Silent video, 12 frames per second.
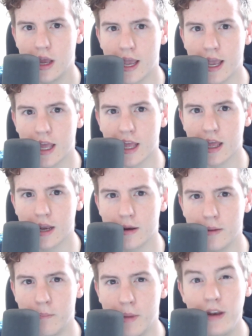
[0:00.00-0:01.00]

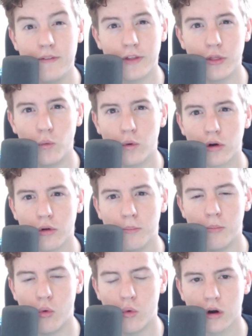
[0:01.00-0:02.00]
and benefit the world
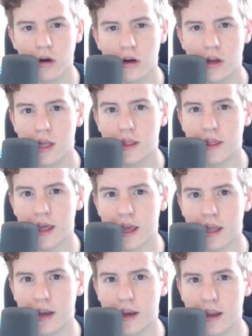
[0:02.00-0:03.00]
more
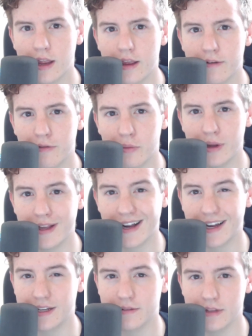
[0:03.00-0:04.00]
than if we
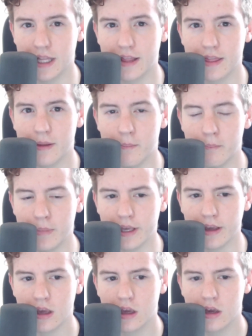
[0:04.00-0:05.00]
kind of let them be.